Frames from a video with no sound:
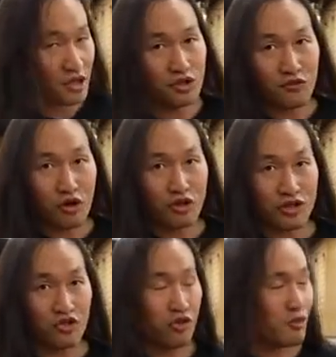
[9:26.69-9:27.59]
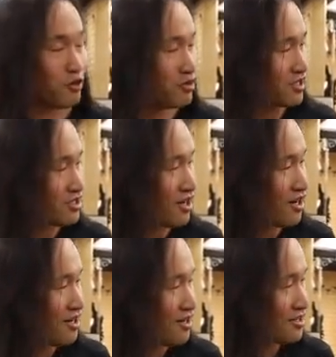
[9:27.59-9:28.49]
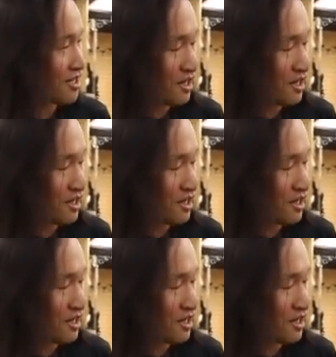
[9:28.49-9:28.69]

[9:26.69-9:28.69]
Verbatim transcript: it's of course the tribute guitar, the